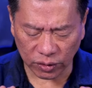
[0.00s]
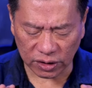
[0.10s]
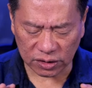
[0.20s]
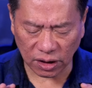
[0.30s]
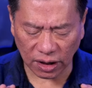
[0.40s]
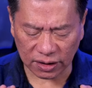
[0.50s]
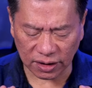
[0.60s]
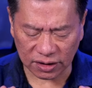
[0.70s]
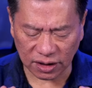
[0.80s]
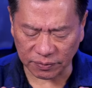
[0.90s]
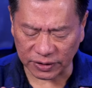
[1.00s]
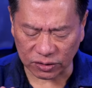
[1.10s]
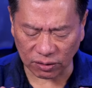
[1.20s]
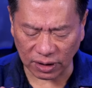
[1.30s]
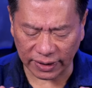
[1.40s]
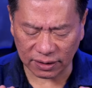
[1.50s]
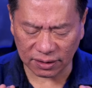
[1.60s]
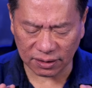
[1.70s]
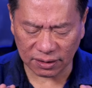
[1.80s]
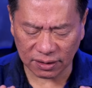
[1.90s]
Where there's darkness, let me sow light,
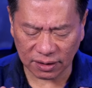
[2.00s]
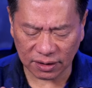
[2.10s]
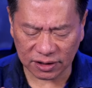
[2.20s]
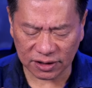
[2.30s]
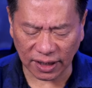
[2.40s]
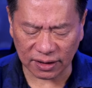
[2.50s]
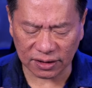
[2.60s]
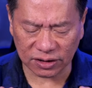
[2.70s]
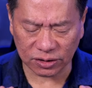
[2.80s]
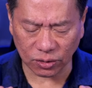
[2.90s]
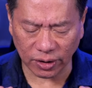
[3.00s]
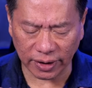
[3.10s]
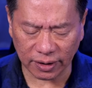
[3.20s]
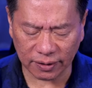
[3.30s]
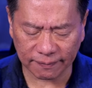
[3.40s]
sadness, joy.